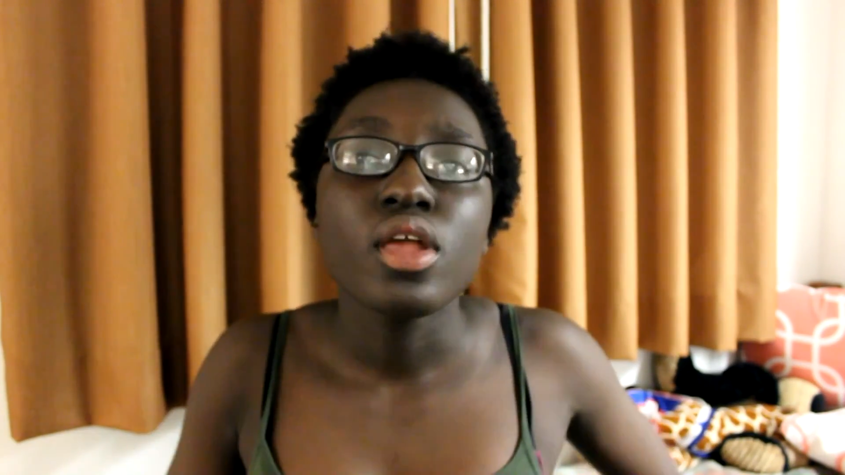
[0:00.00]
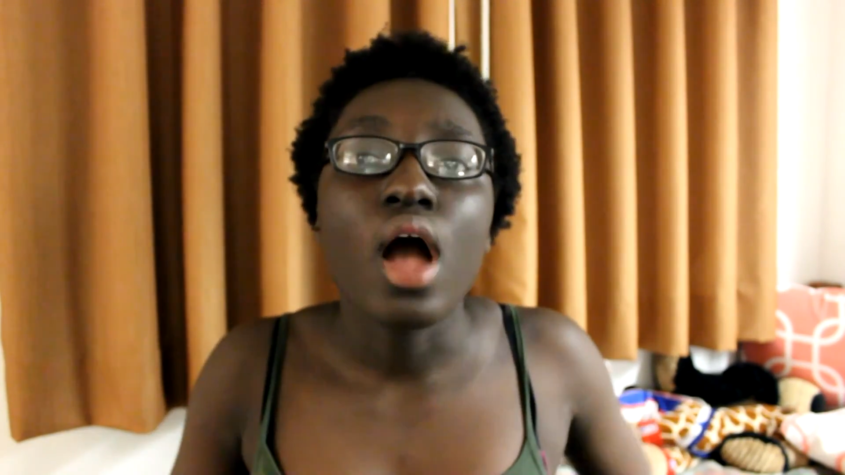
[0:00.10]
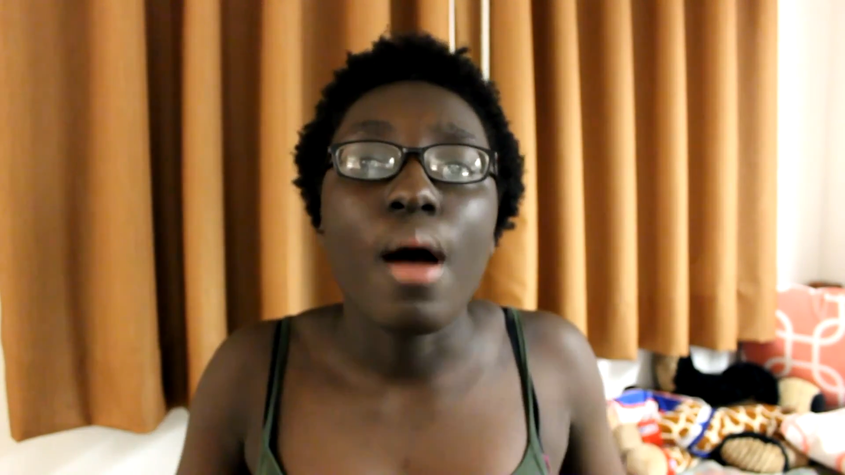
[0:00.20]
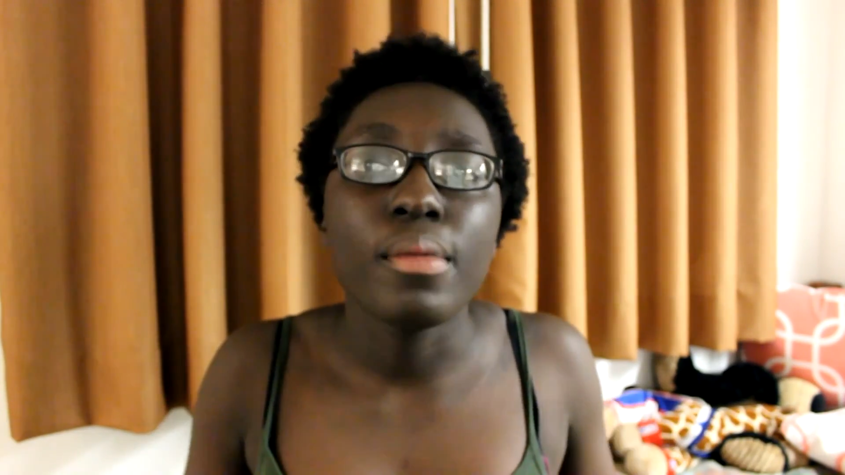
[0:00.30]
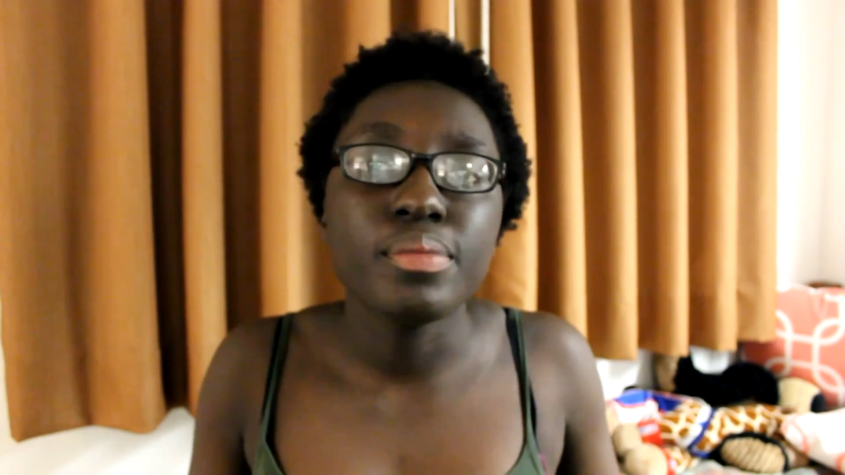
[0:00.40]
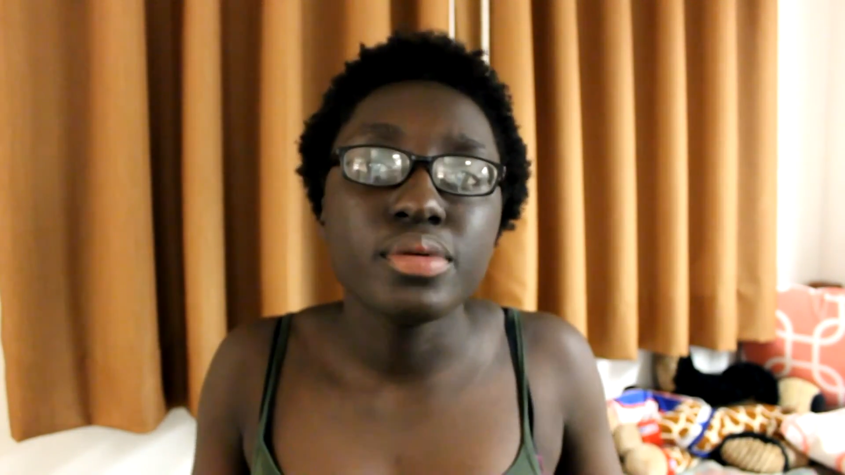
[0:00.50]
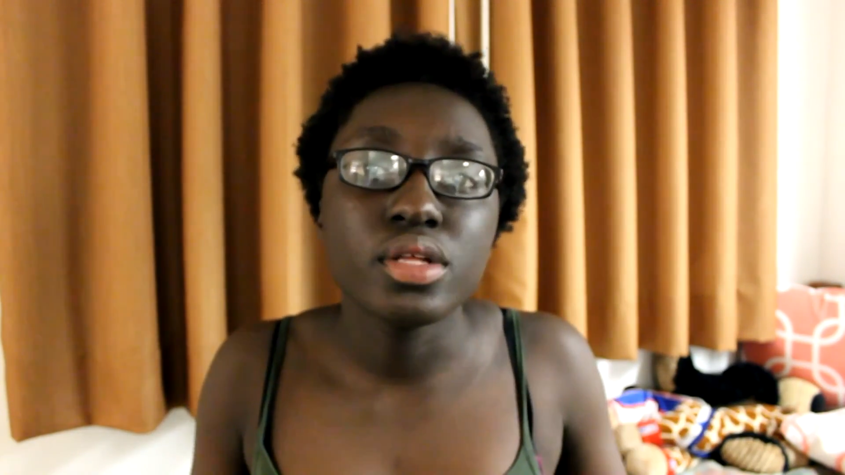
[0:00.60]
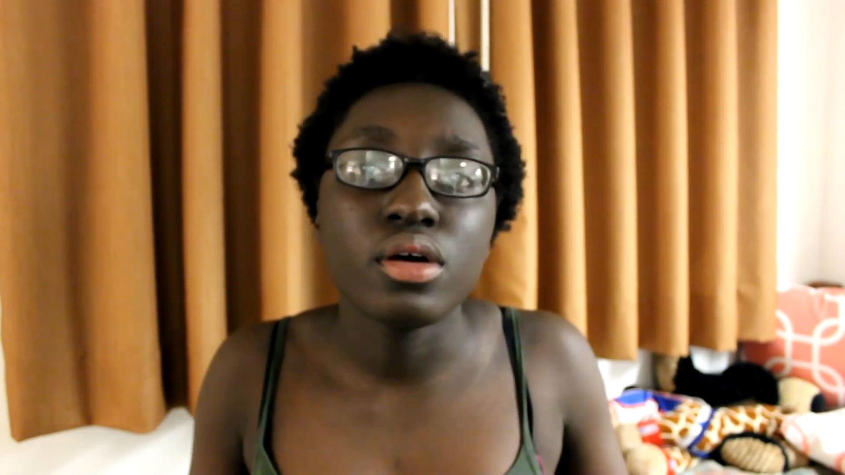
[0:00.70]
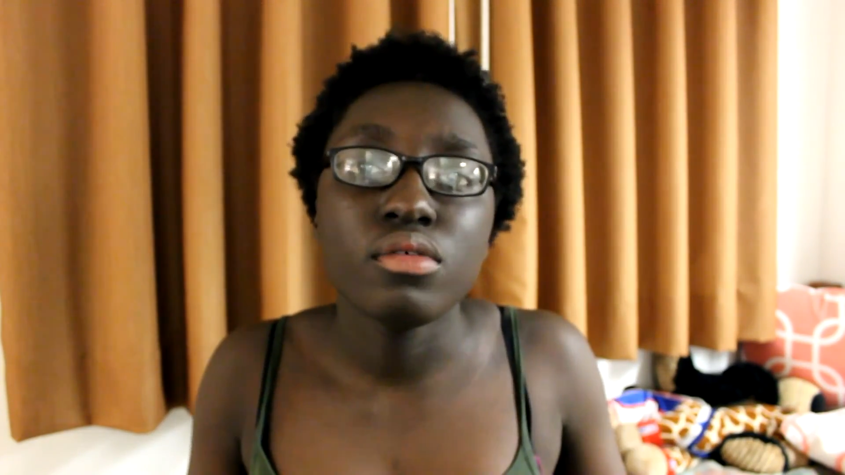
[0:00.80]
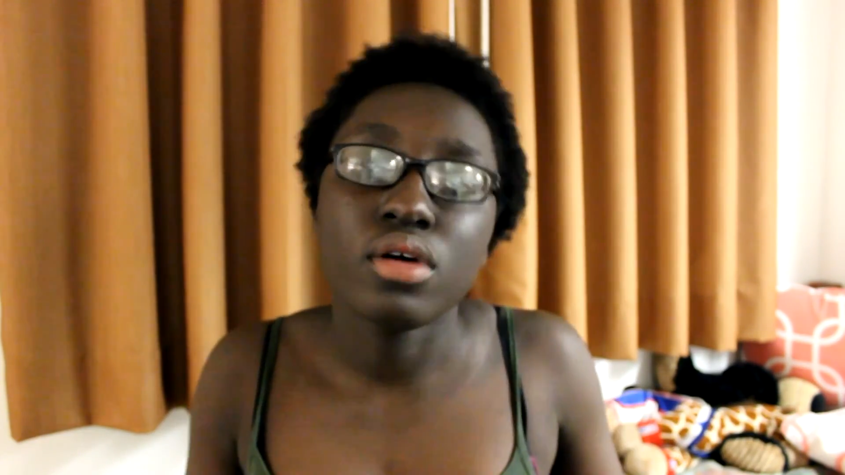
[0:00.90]
Comment
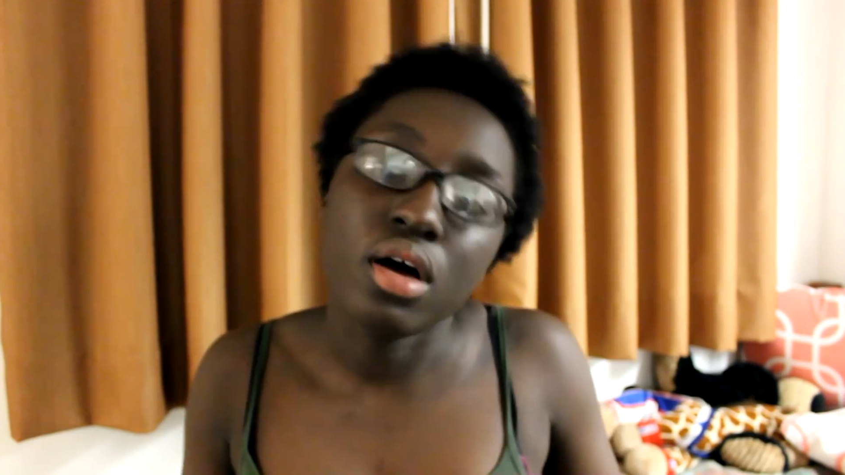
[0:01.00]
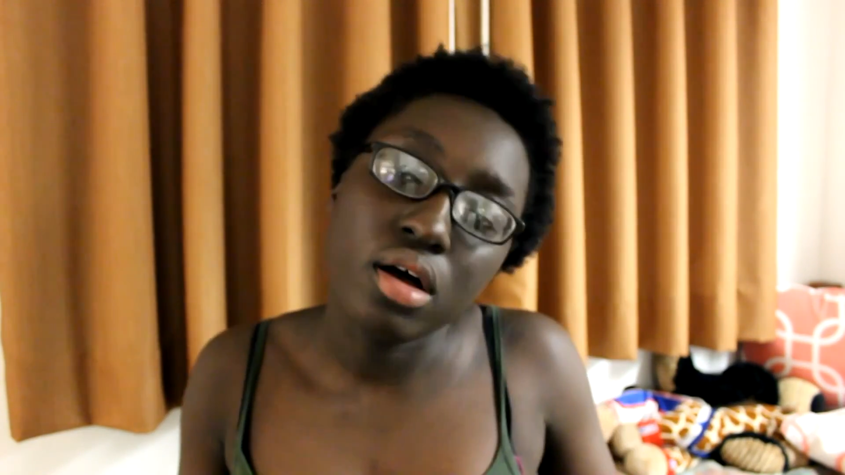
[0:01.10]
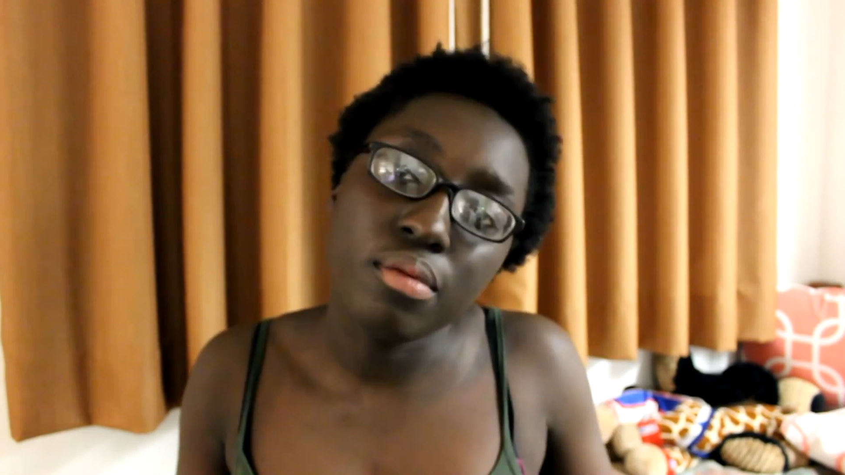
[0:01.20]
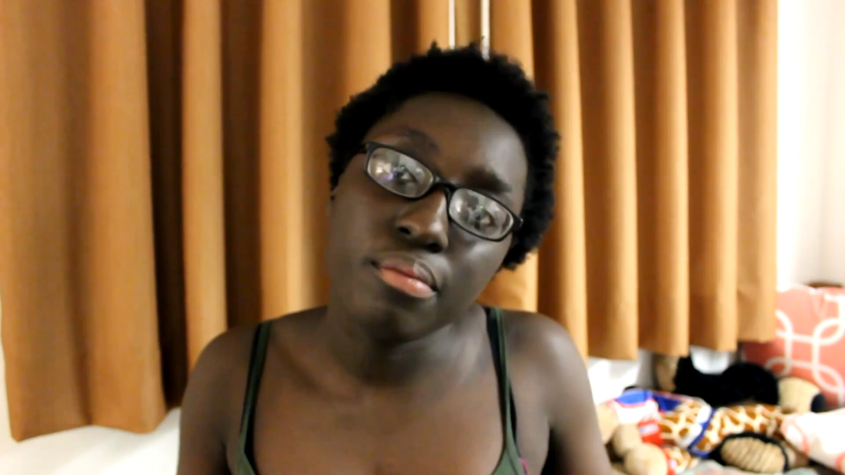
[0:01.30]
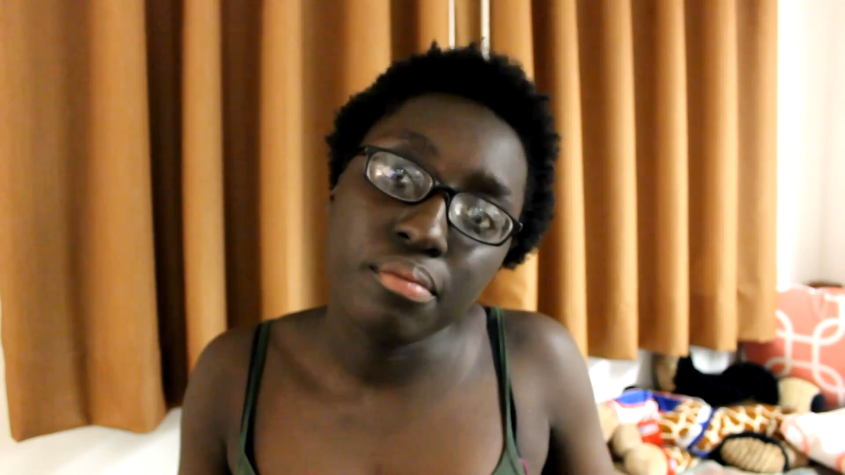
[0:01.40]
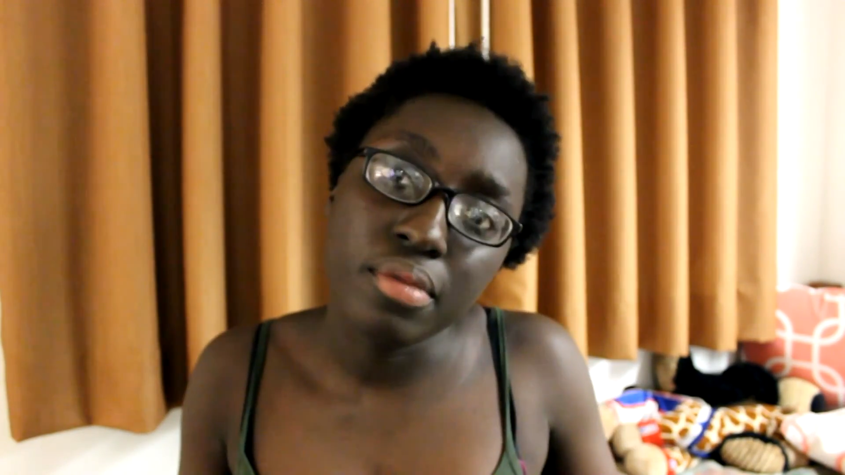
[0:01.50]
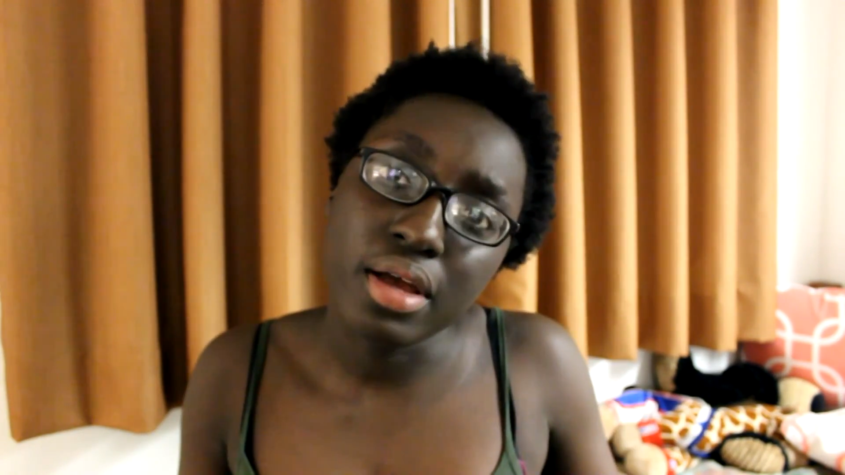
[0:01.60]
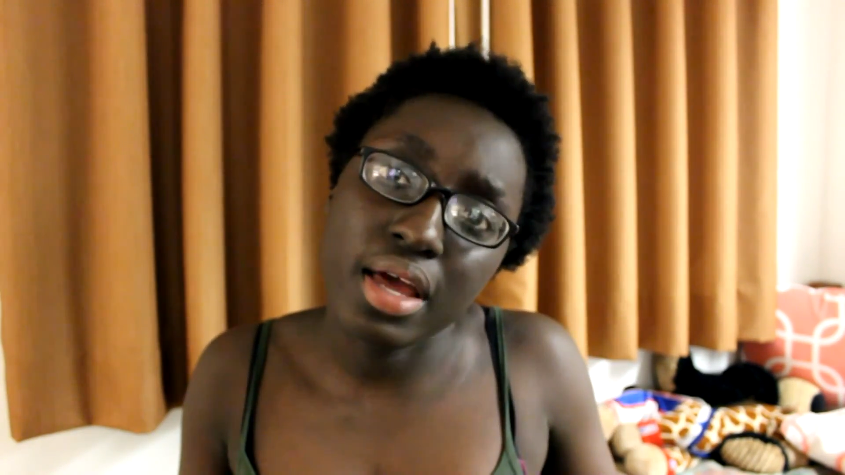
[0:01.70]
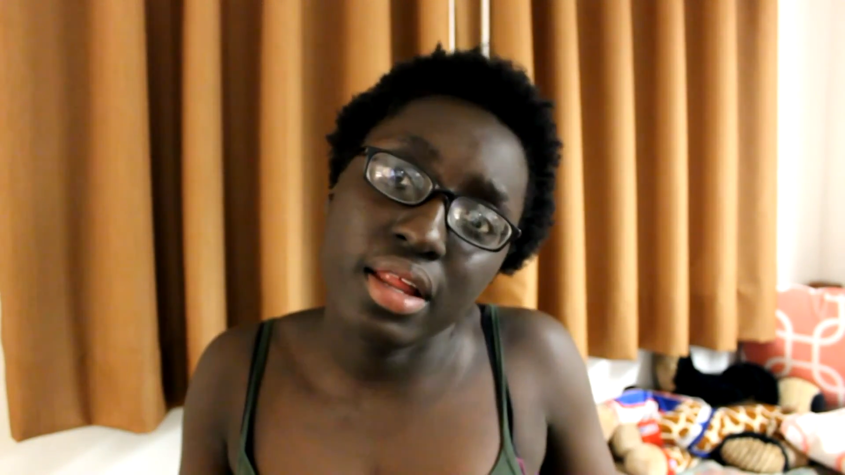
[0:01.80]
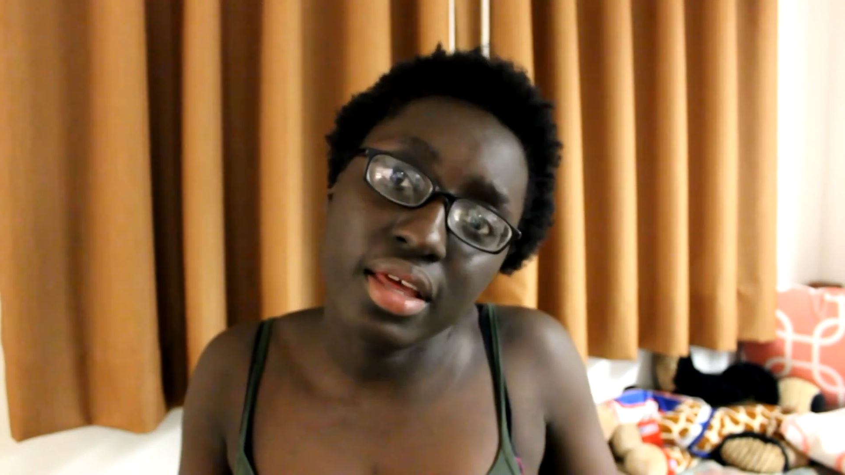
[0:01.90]
below. I
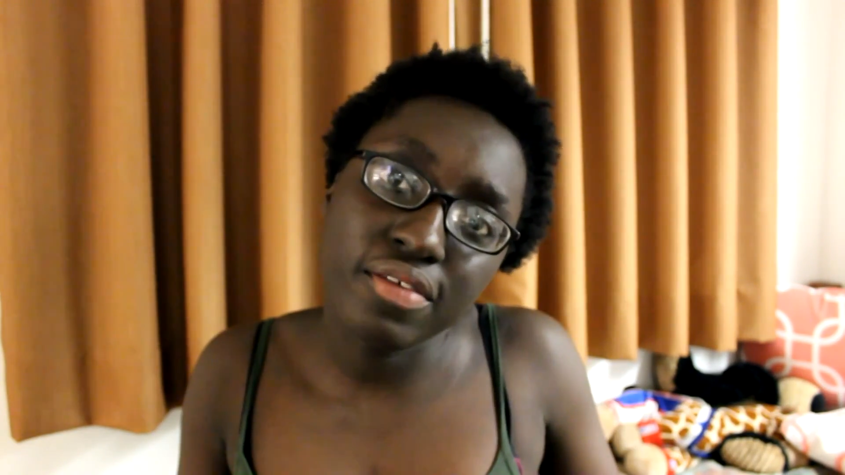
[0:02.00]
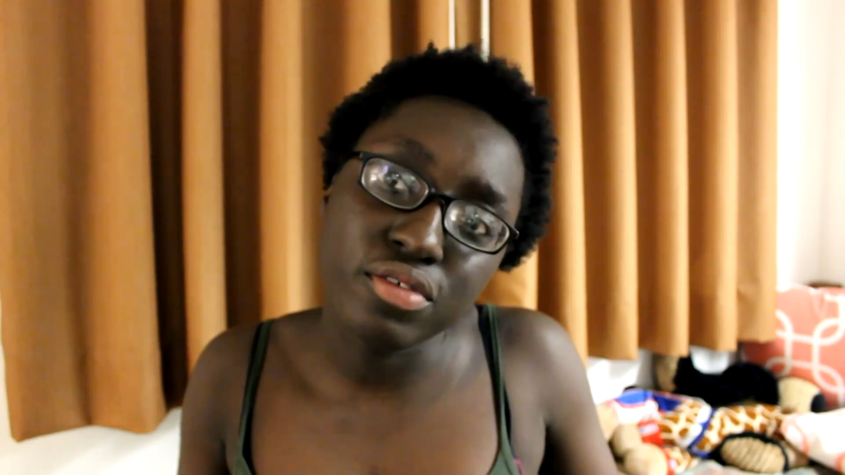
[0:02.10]
kind of like